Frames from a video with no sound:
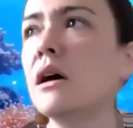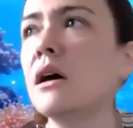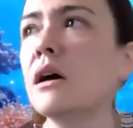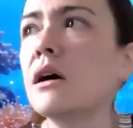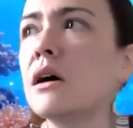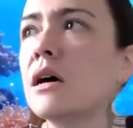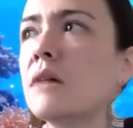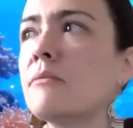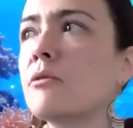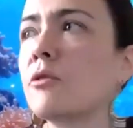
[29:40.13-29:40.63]

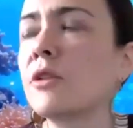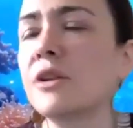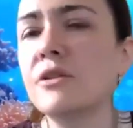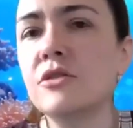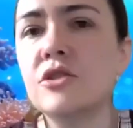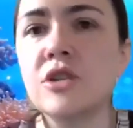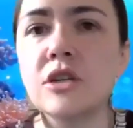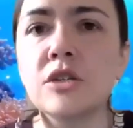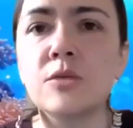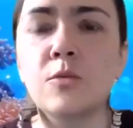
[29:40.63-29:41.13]
um, or you
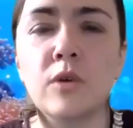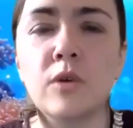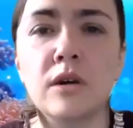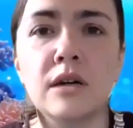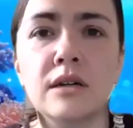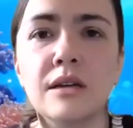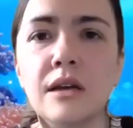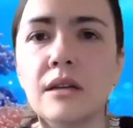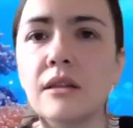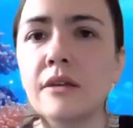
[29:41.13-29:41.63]
just
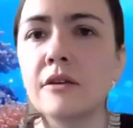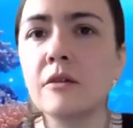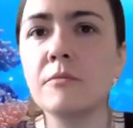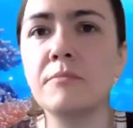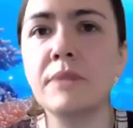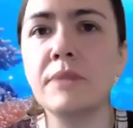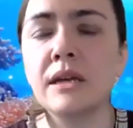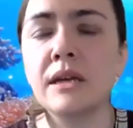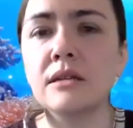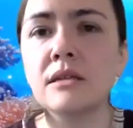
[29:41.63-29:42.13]
want a little
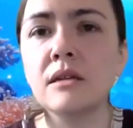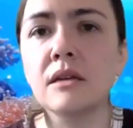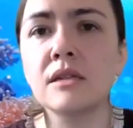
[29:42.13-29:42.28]
bit